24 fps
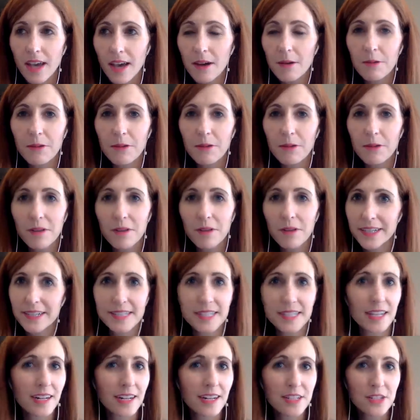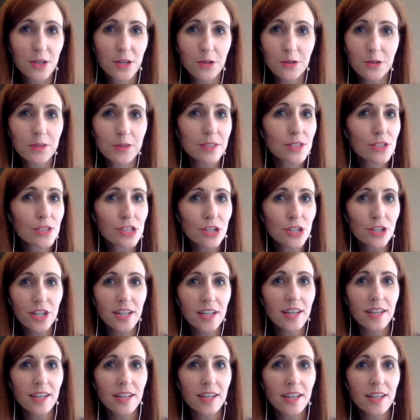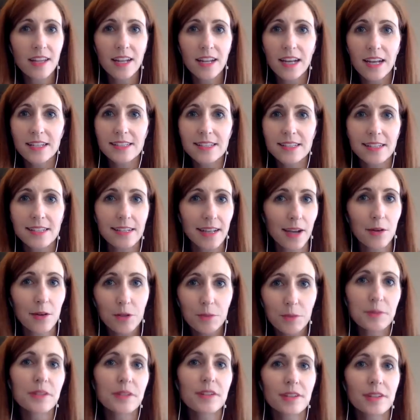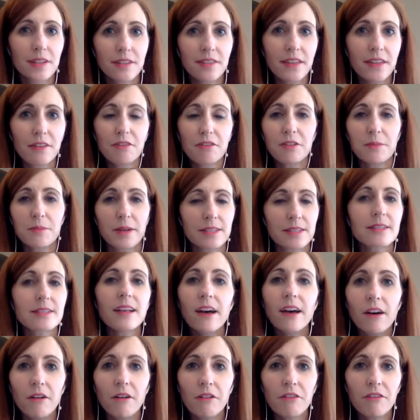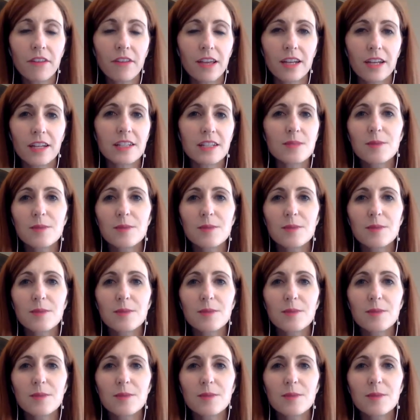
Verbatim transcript: well, like I said, I totally started it as an accountability thing for myself. And it's been